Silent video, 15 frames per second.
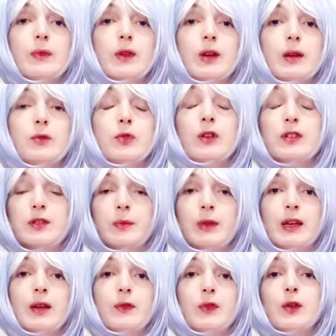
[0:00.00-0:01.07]
Trust me,
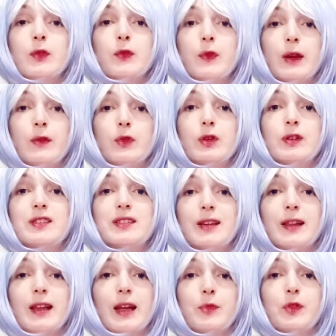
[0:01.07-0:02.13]
if your favorite
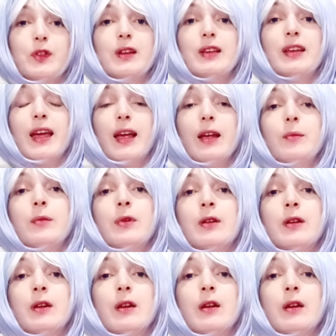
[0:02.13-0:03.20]
celebrity came
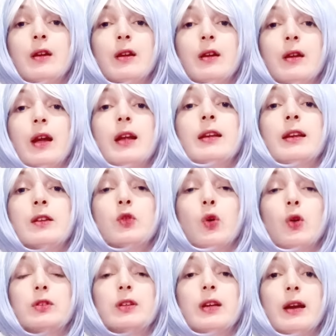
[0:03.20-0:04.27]
and he
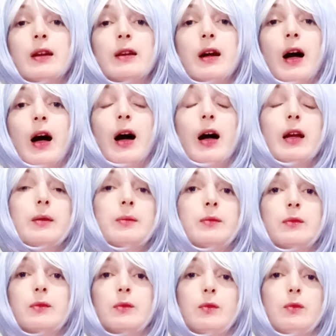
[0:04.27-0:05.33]
told her, I
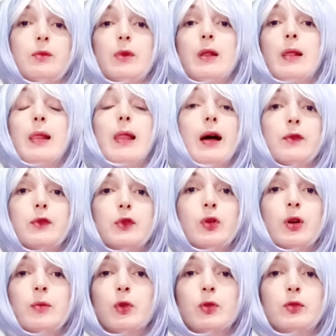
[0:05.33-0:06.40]
love you,
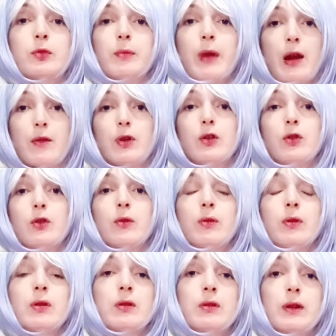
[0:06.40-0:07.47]
I'm going to marry you,
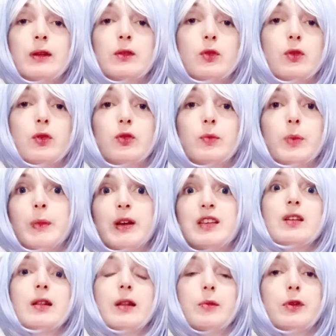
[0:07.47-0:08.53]
like you're going to be my
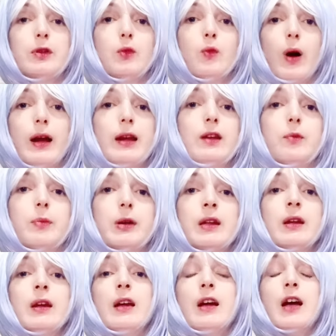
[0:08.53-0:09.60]
celebrity wife, but
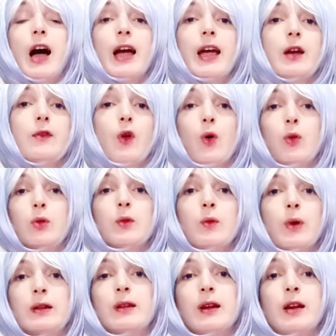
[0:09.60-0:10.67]
I have only
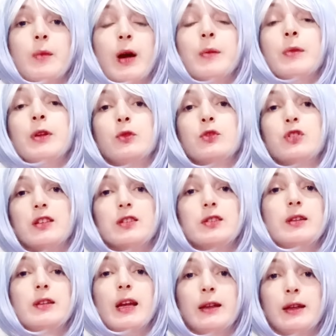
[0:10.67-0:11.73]
one term, I'm into
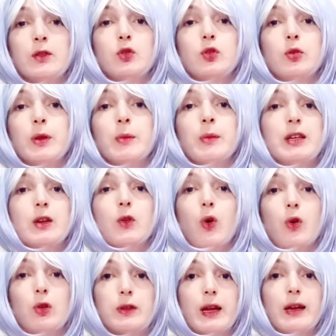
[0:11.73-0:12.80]
chastity, I need you to be my key
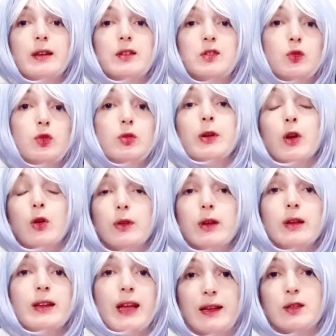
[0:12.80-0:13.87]
holder, she would be
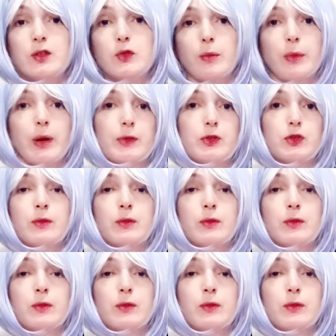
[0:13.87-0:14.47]
ordering cages from Amazon.